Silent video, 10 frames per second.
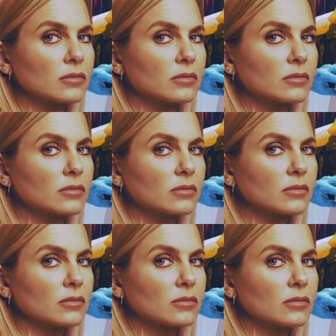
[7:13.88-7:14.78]

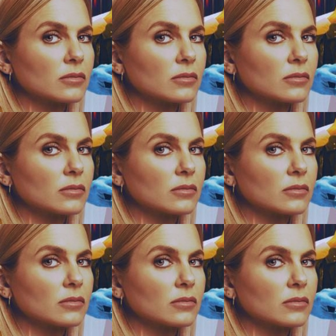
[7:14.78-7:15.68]

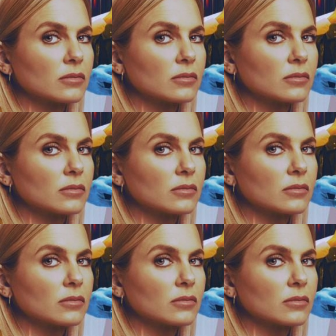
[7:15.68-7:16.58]

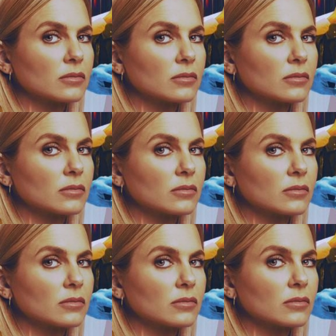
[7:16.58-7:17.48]

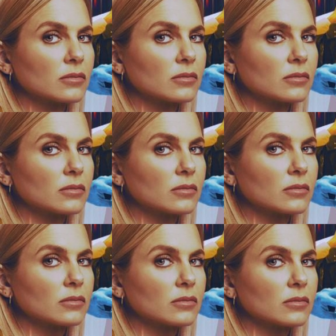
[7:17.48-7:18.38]

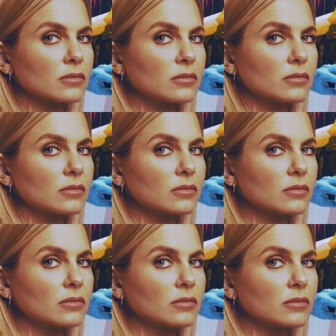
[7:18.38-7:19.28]

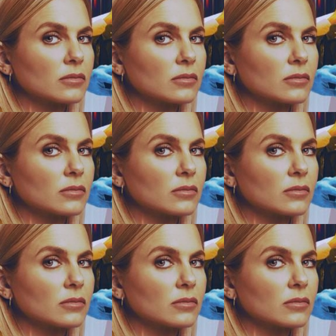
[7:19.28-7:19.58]
This person isn't speaking.